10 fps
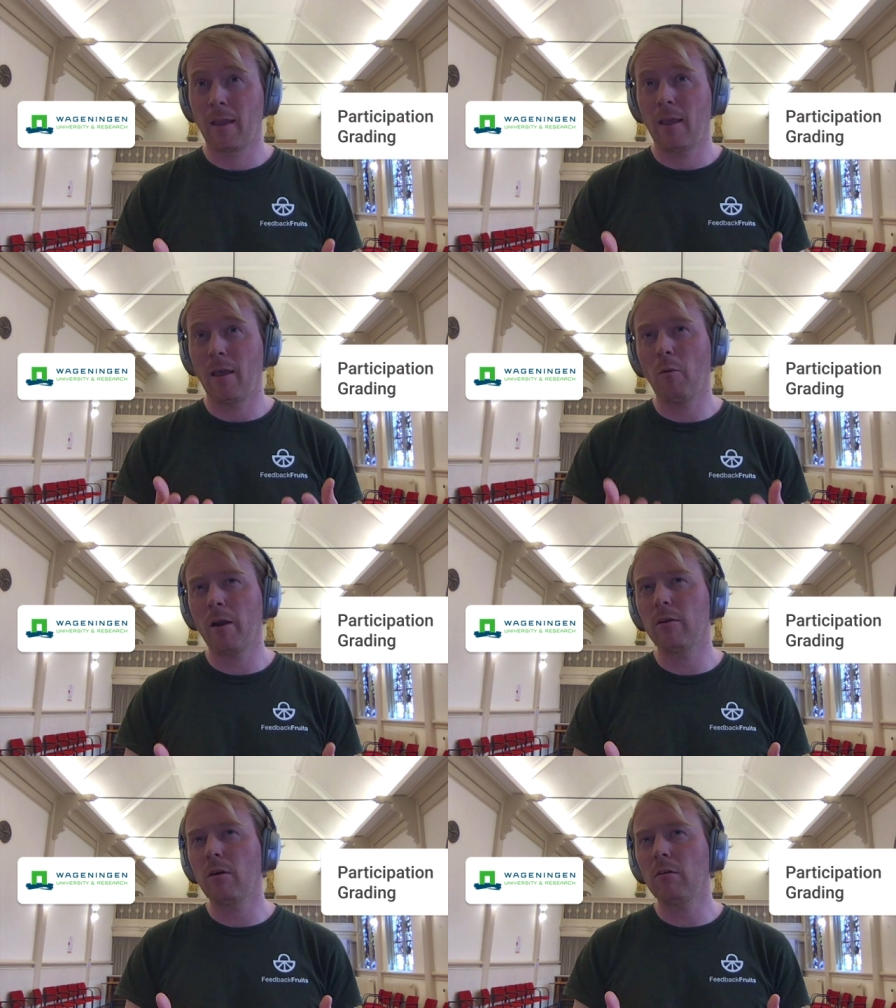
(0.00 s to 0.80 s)
and where
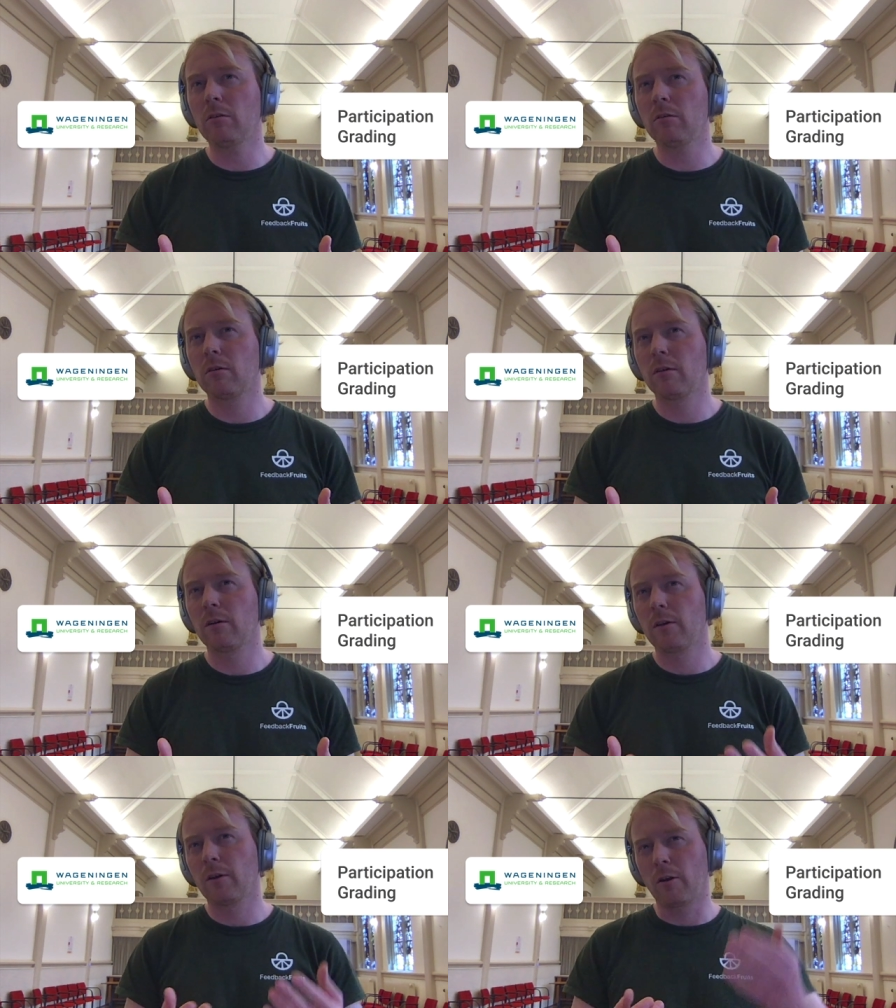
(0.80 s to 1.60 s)
you don't
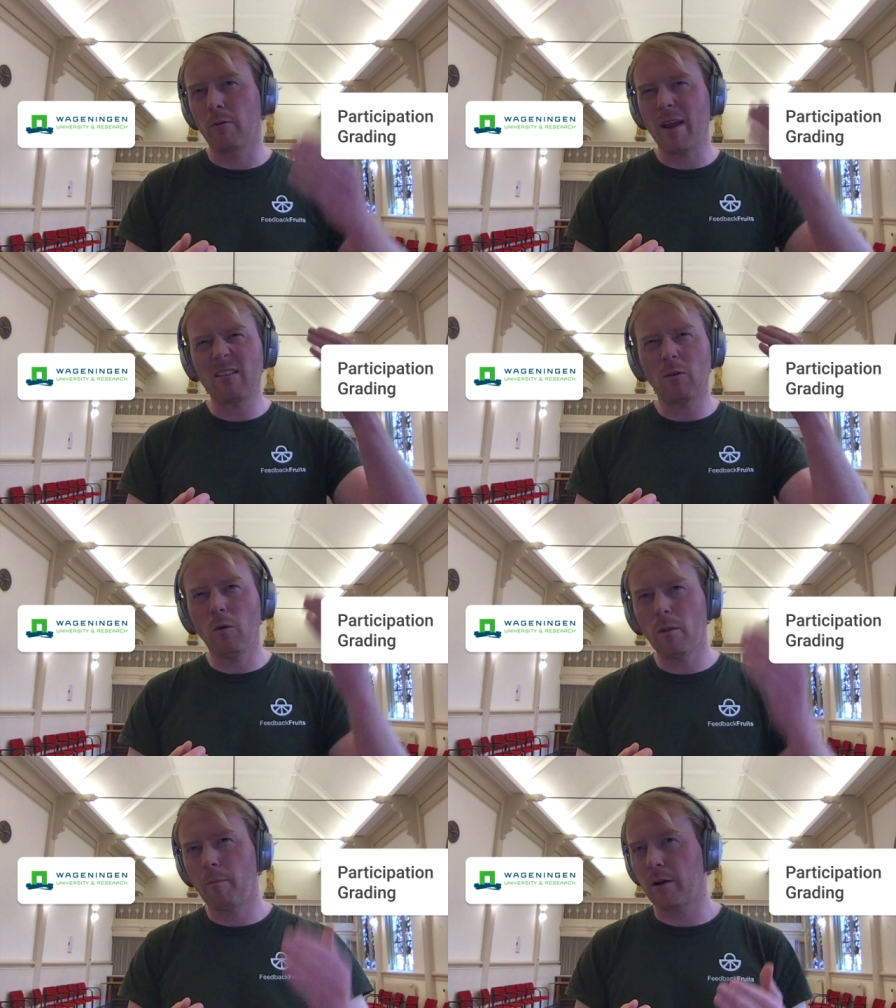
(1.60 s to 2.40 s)
grade all
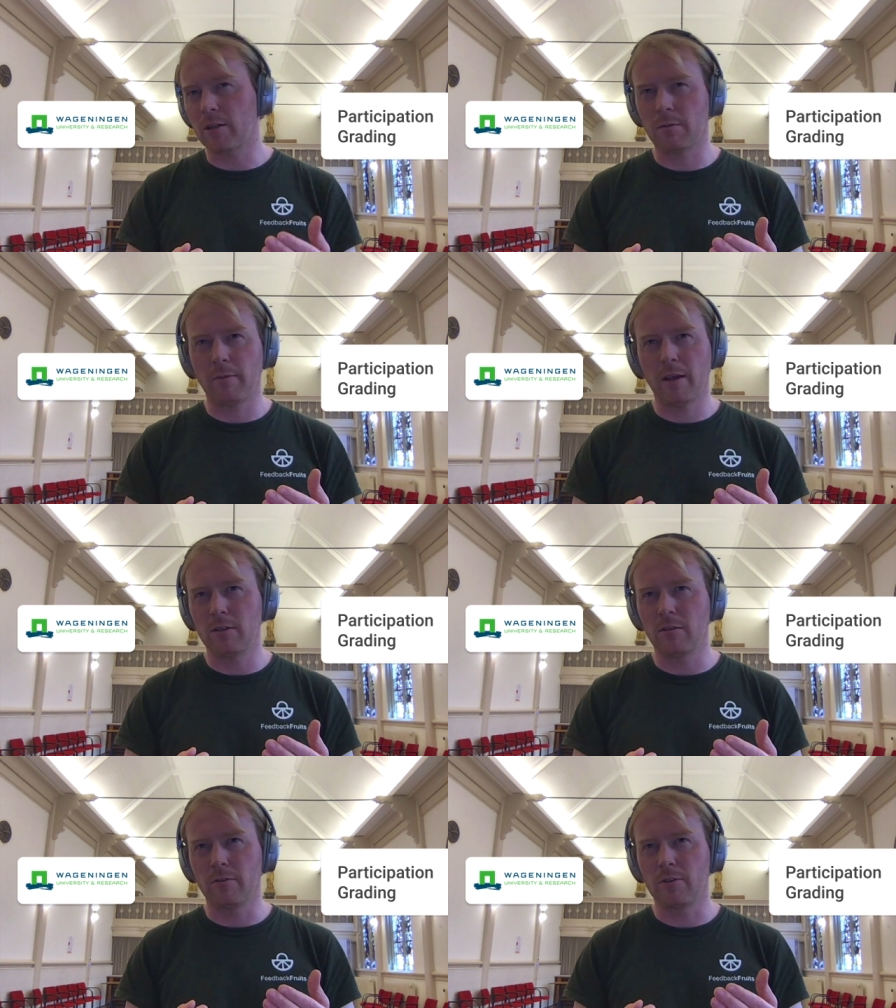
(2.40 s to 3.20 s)
the
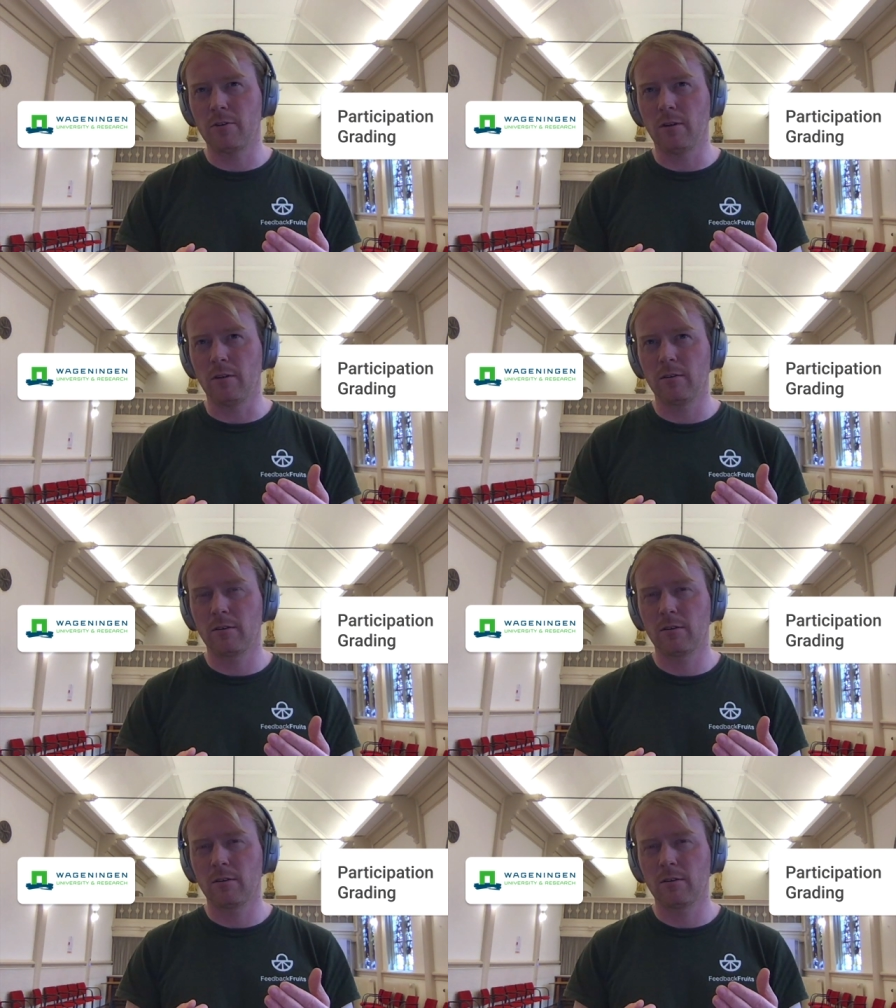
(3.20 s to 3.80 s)
participation of a student